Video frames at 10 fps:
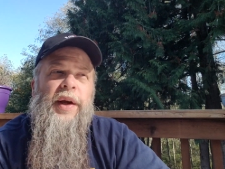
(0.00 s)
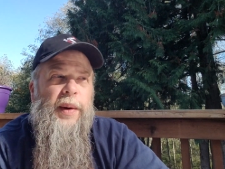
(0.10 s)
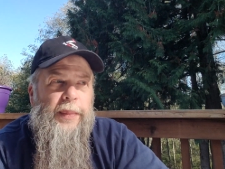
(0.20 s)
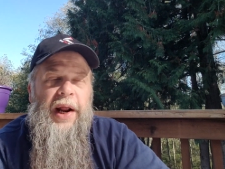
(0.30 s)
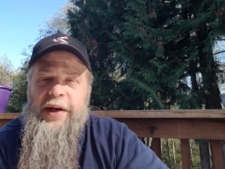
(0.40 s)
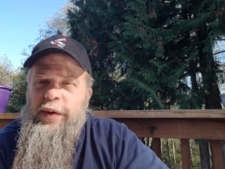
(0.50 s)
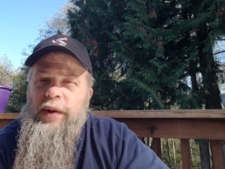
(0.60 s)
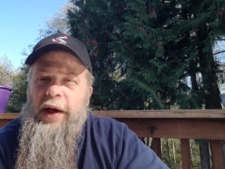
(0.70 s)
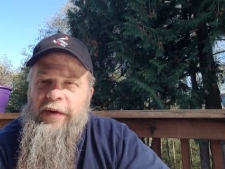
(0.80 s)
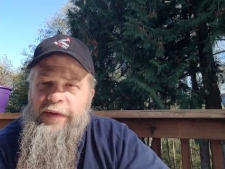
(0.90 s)
But I do
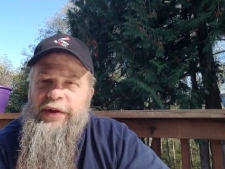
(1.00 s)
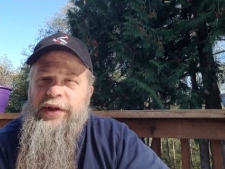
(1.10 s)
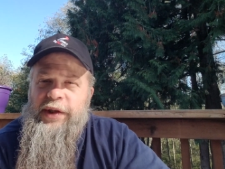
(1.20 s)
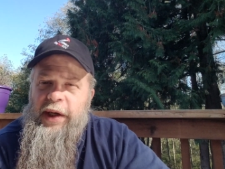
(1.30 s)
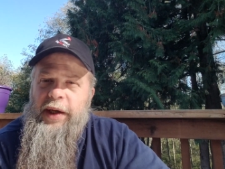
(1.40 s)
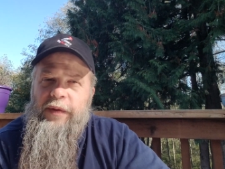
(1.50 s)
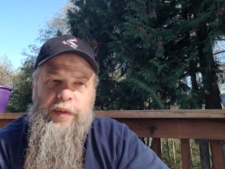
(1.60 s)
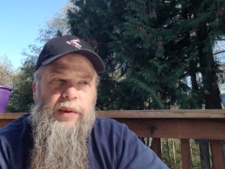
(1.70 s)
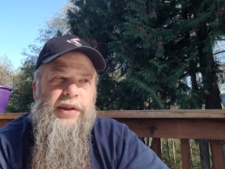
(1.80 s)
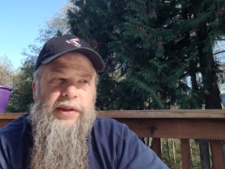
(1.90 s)
like VG10 and
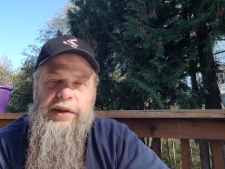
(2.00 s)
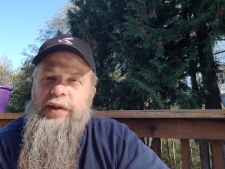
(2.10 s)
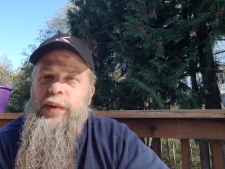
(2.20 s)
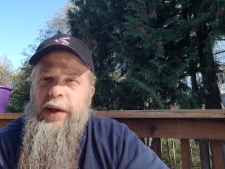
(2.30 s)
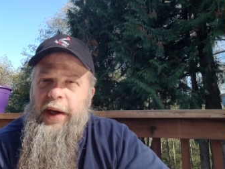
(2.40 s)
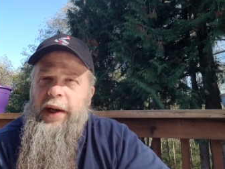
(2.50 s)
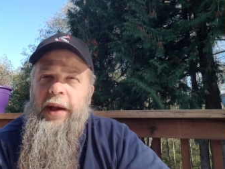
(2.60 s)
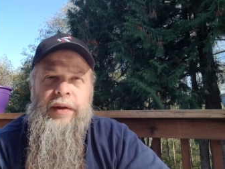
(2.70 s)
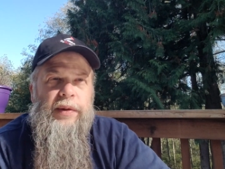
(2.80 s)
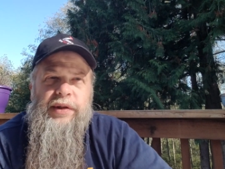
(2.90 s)

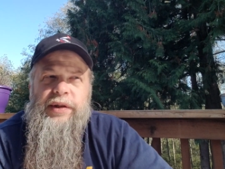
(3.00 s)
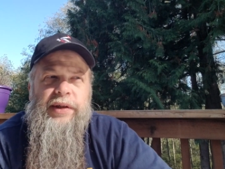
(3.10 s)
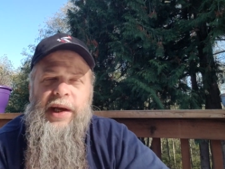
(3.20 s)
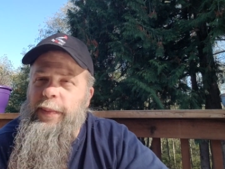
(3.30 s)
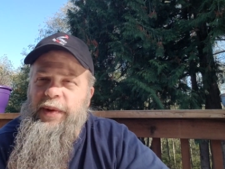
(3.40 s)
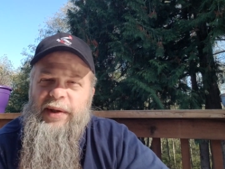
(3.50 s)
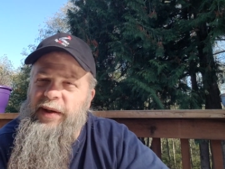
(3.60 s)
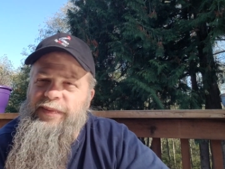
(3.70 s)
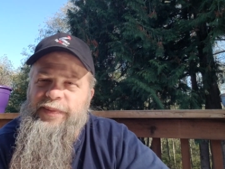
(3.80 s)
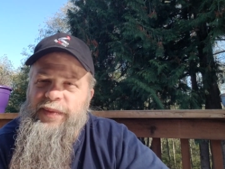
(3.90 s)
14C28N. Those just happen
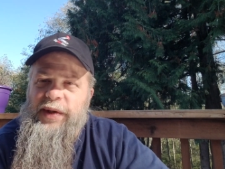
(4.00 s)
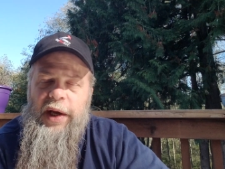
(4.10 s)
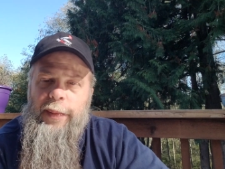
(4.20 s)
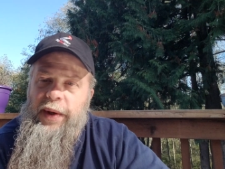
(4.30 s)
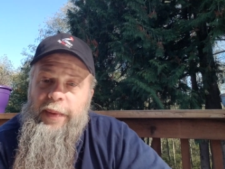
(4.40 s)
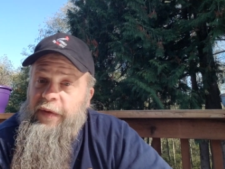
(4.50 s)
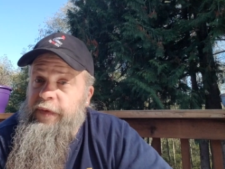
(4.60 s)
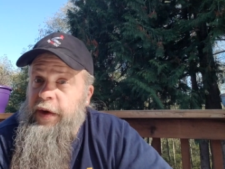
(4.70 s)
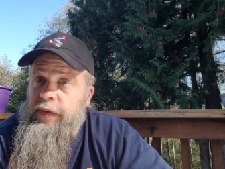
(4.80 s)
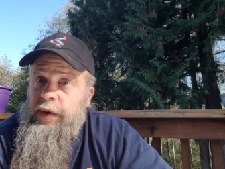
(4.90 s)
to kind of be my
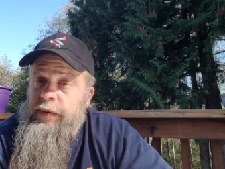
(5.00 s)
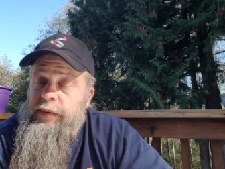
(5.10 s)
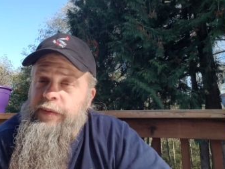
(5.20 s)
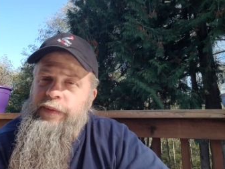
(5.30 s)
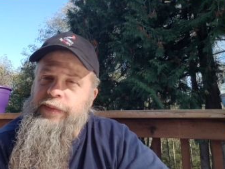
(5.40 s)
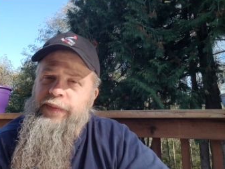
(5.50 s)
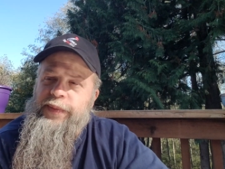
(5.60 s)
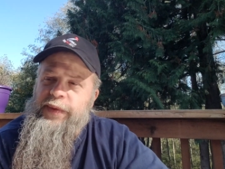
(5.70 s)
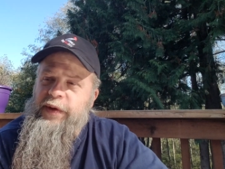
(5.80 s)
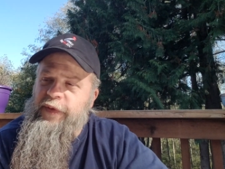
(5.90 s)
favorite.
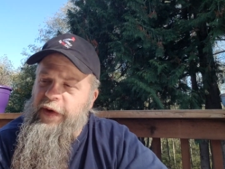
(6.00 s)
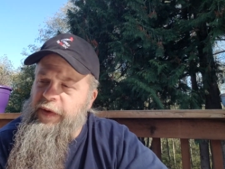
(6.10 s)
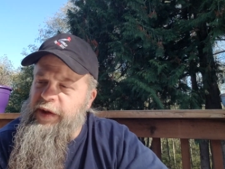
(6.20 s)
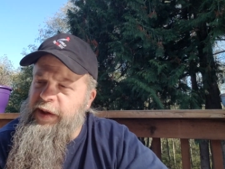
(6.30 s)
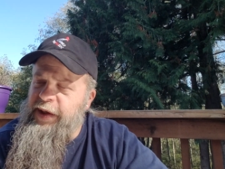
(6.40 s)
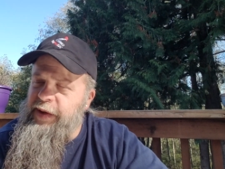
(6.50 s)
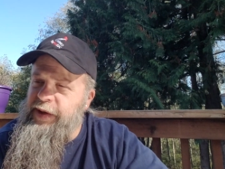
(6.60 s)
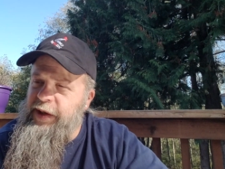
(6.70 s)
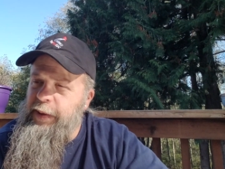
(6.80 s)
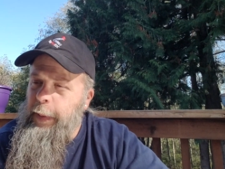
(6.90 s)
The favorite steels
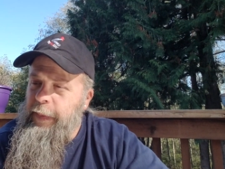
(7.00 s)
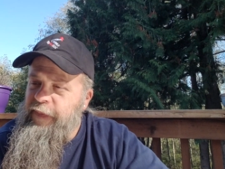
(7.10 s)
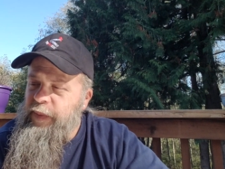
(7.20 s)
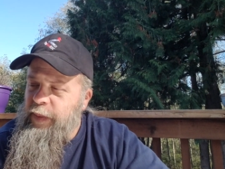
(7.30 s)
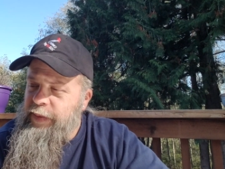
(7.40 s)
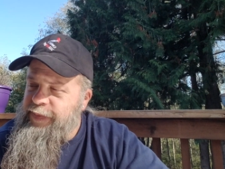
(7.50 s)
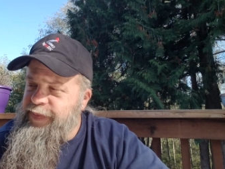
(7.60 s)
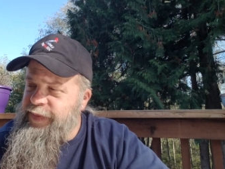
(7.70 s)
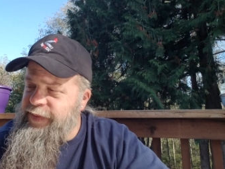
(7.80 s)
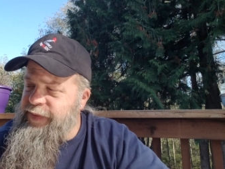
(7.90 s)
that,
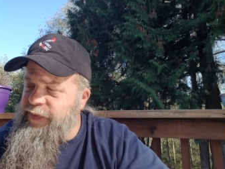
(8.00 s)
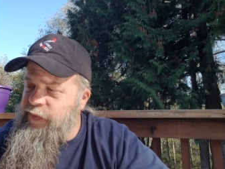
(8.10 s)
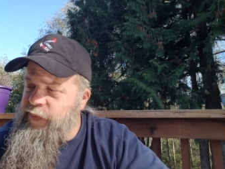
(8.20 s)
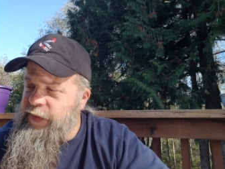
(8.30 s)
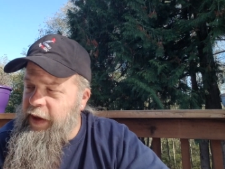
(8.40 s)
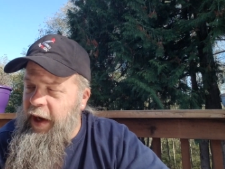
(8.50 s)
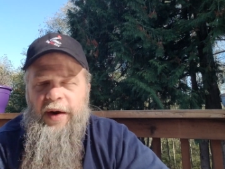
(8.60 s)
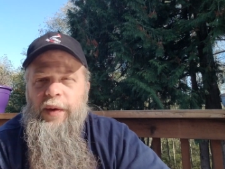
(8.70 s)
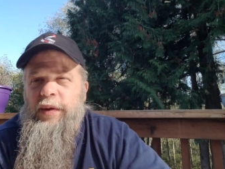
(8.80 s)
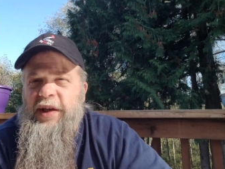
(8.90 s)
I
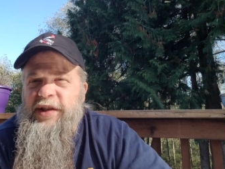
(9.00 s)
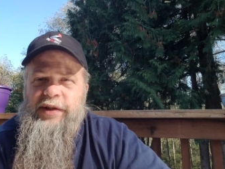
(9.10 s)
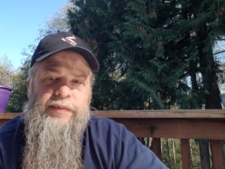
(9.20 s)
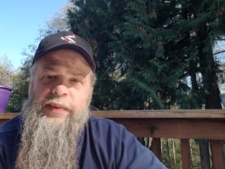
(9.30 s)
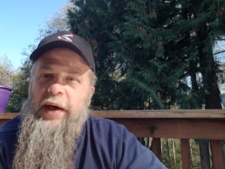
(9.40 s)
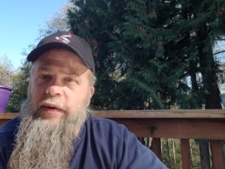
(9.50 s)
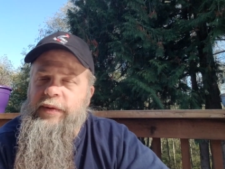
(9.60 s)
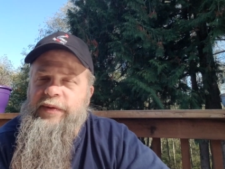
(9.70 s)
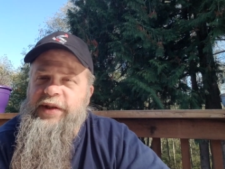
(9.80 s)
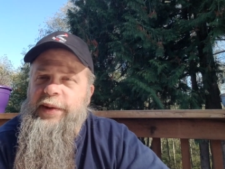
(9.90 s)
don't know, they
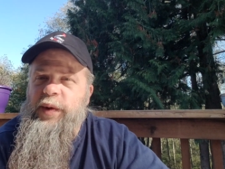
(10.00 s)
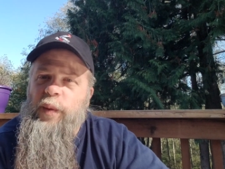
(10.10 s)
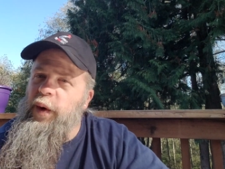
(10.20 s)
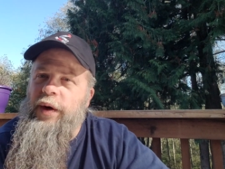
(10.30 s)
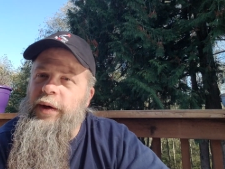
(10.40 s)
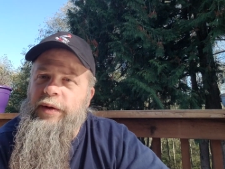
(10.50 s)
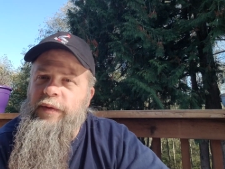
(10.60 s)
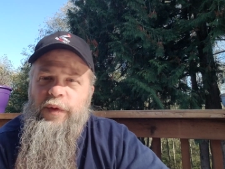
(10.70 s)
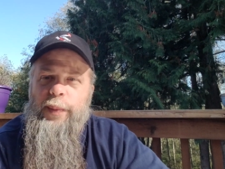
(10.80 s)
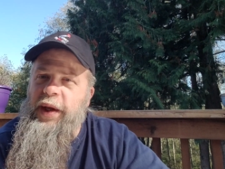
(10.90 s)
don't seem to work
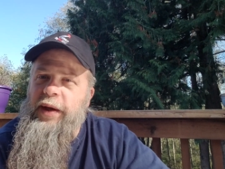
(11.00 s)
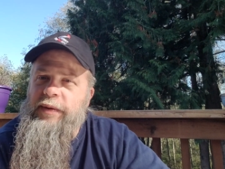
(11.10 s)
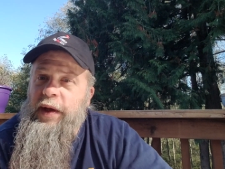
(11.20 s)
for me.